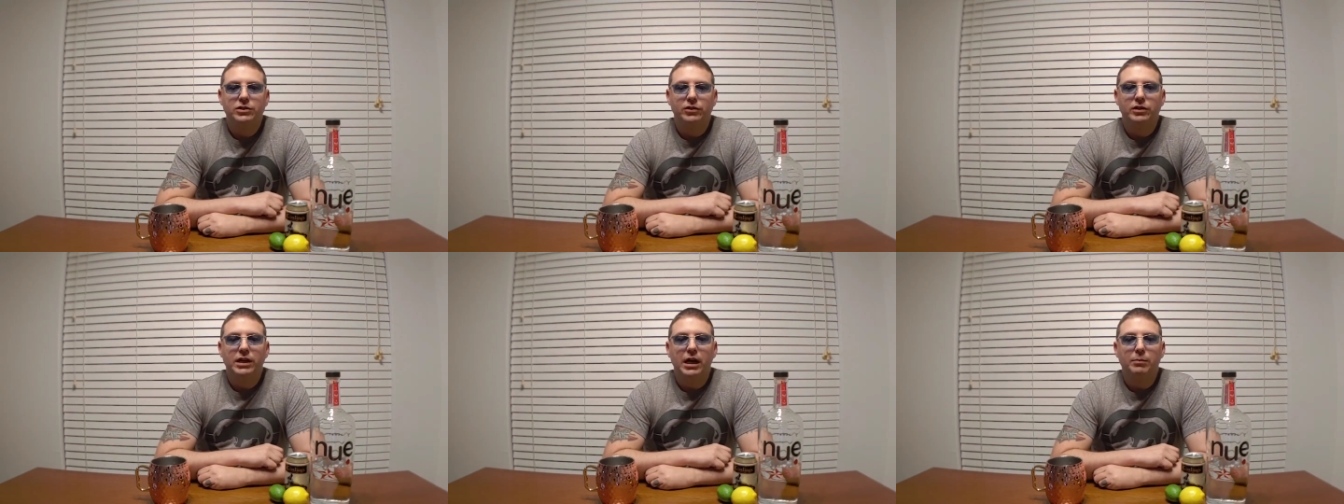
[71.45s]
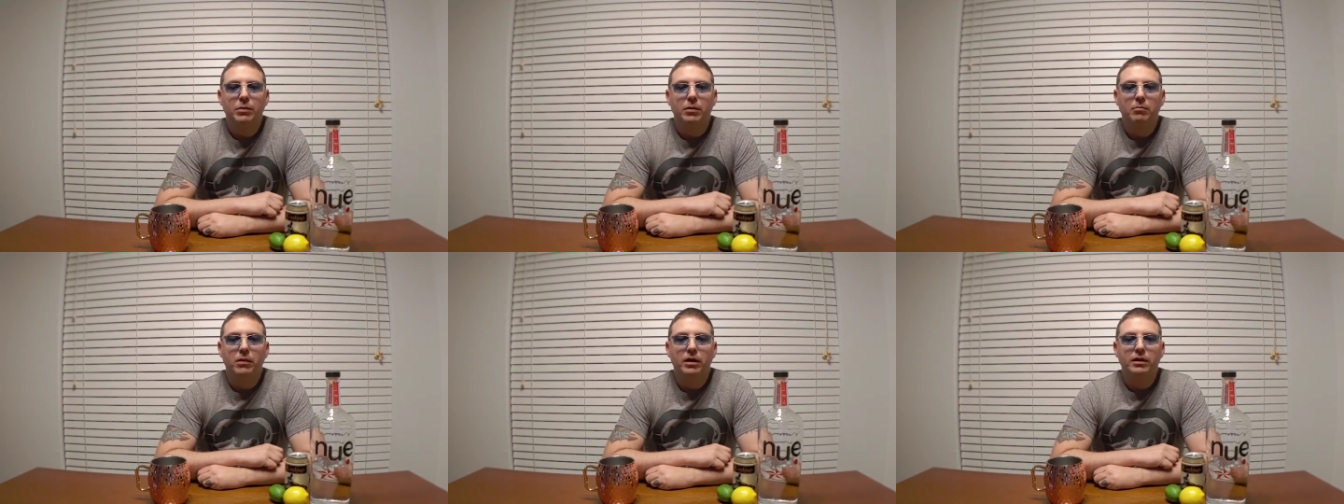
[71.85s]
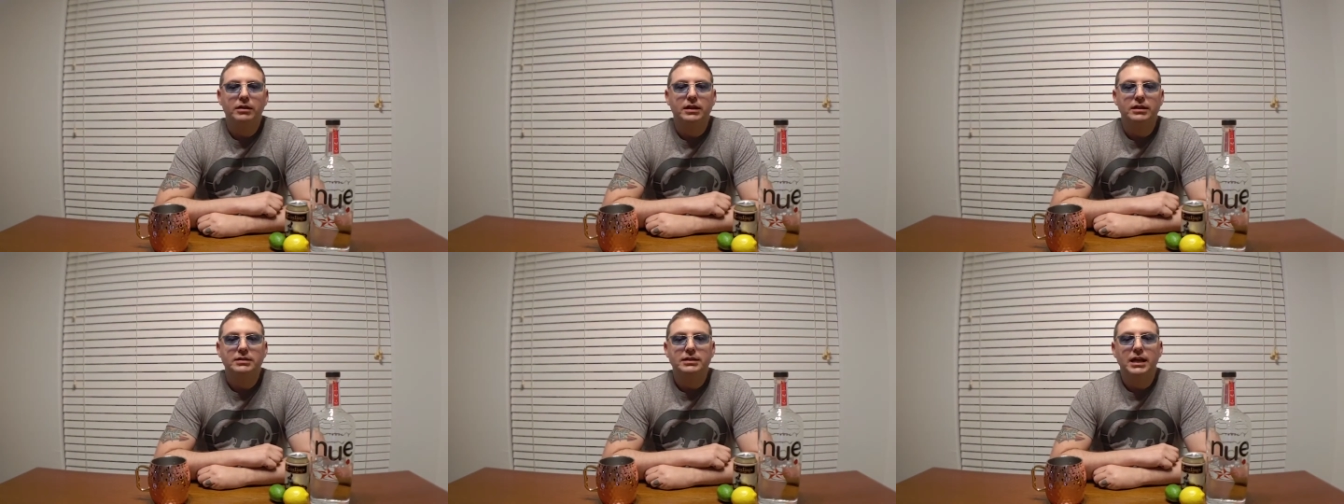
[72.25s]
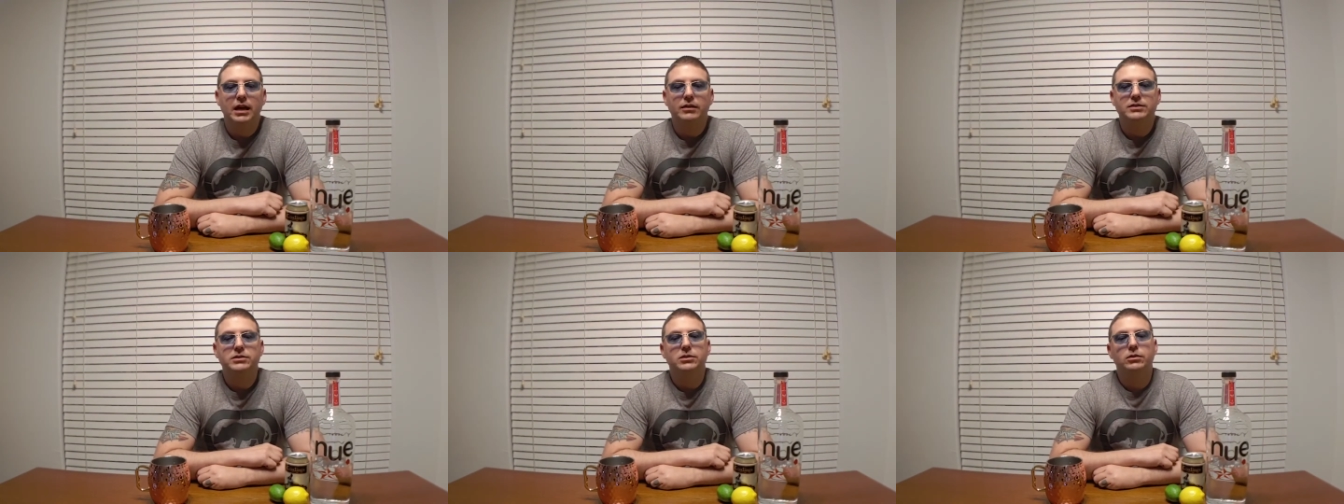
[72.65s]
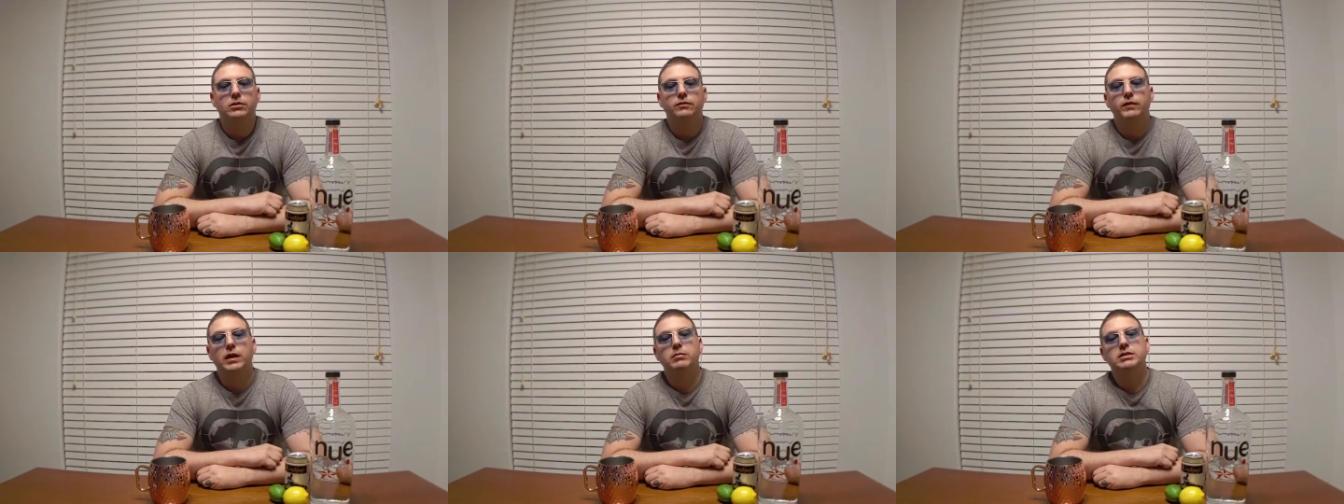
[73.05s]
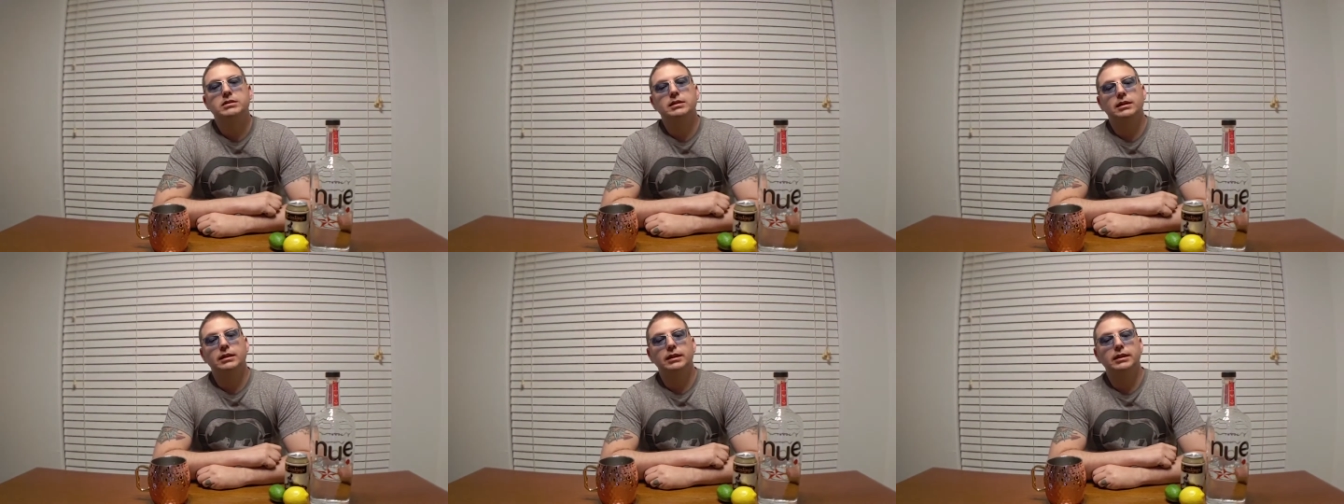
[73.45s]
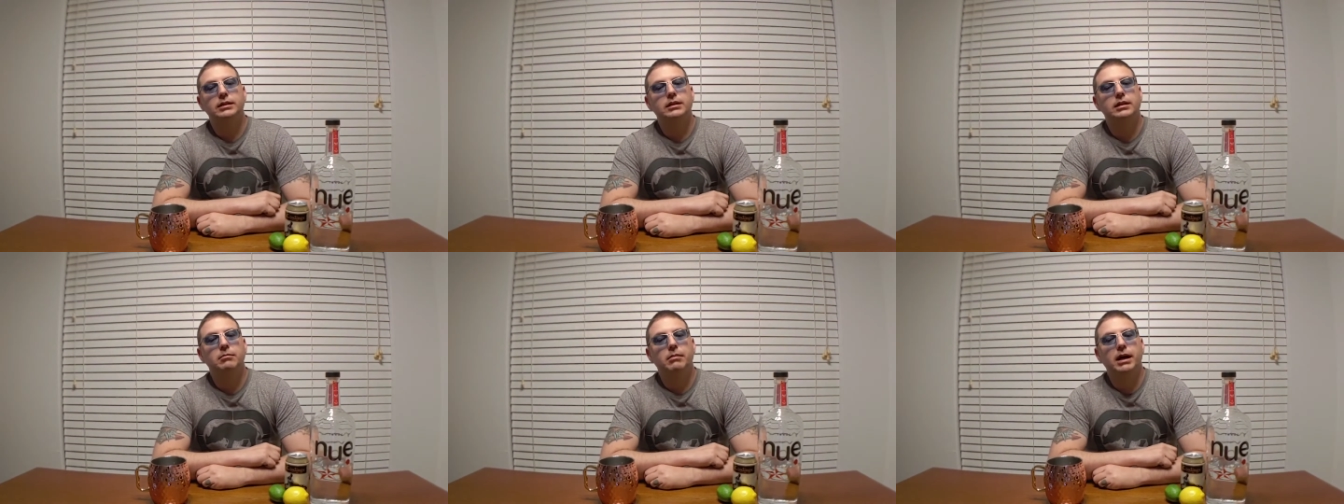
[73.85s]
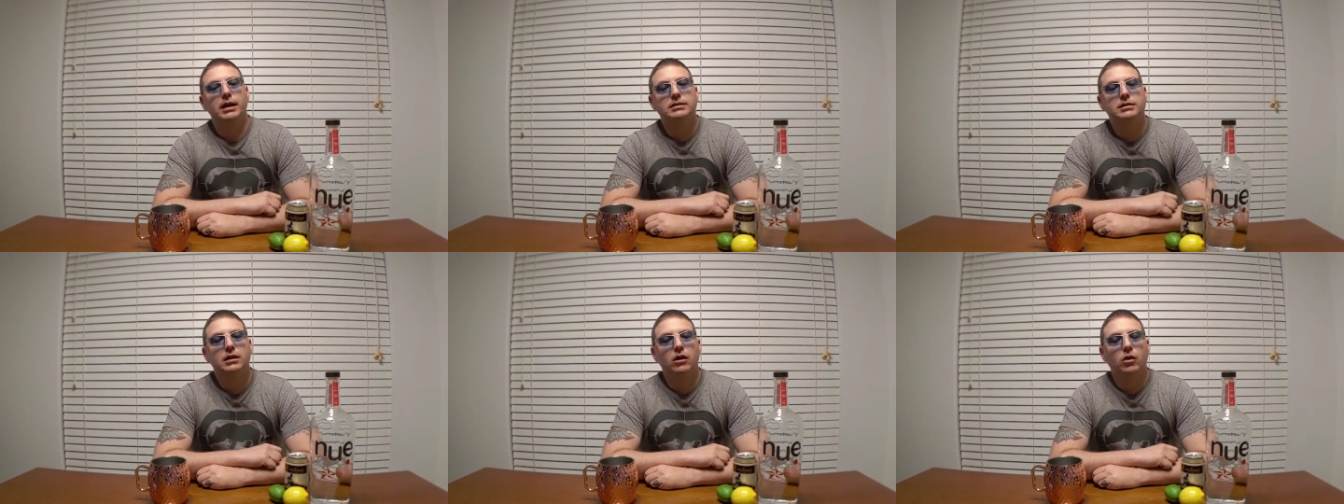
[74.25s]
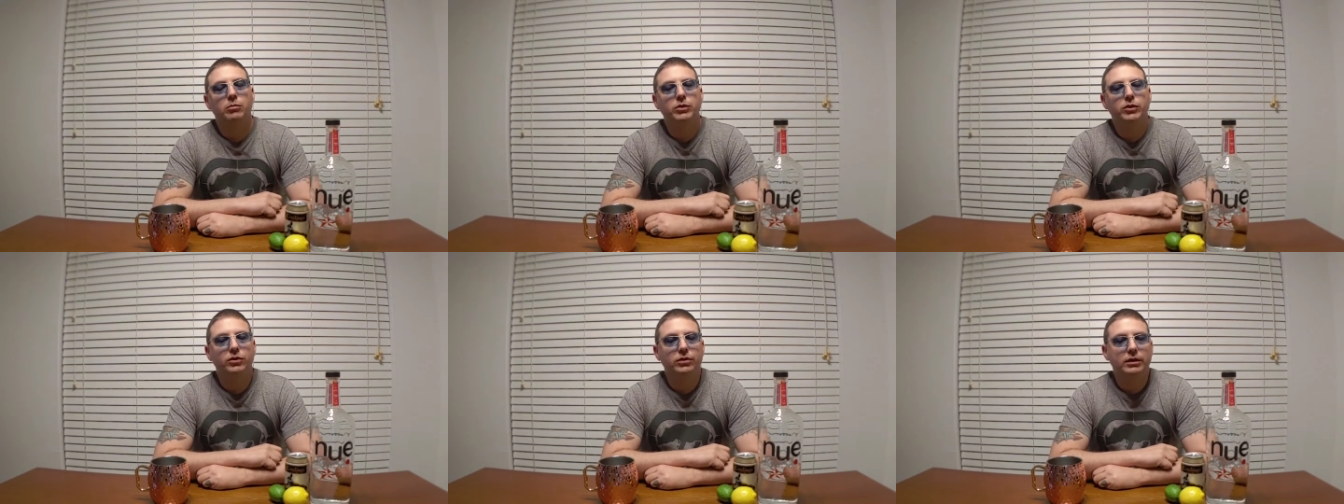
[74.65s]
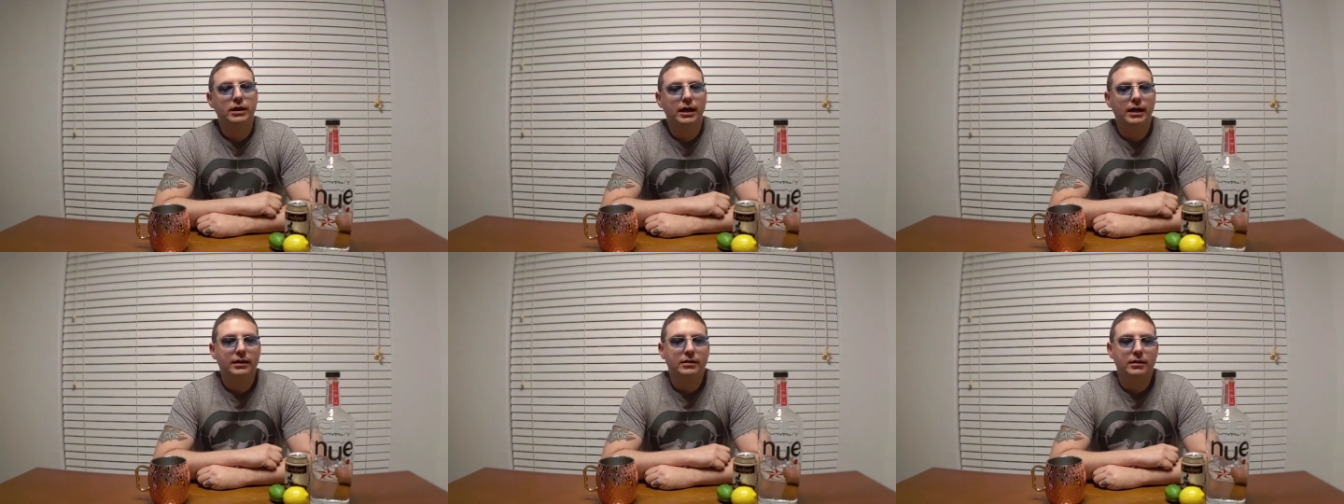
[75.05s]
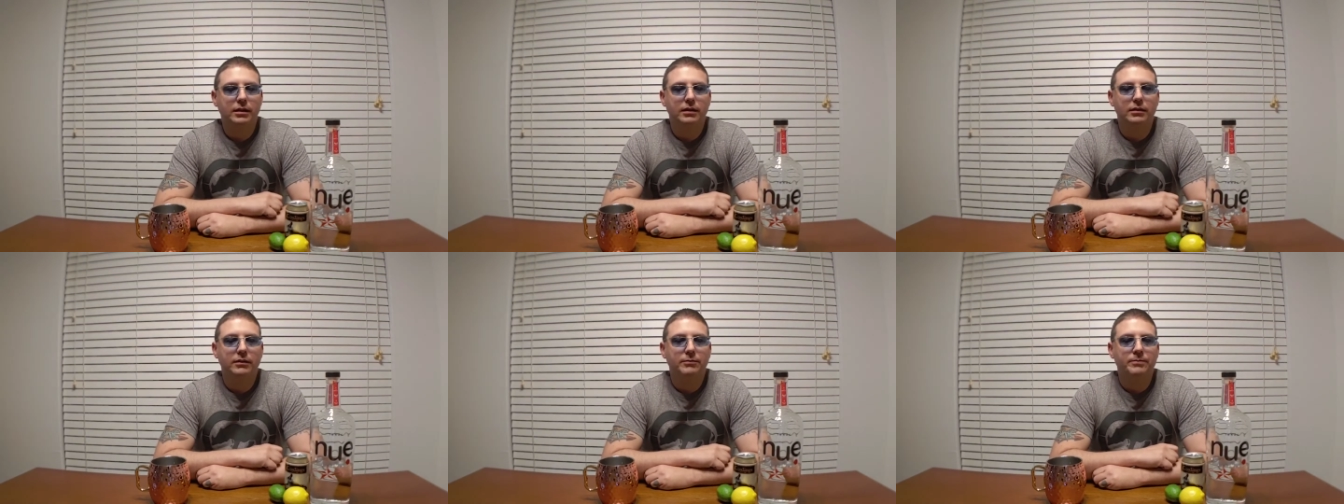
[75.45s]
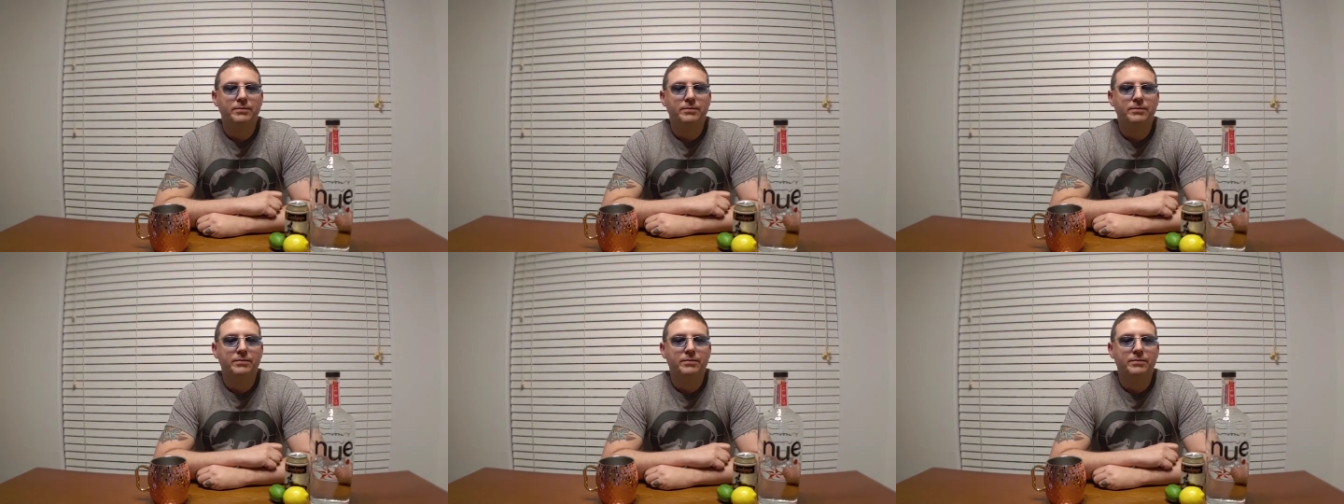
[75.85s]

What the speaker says: copper mug that is now so famously linked to the Moscow Mule cocktail.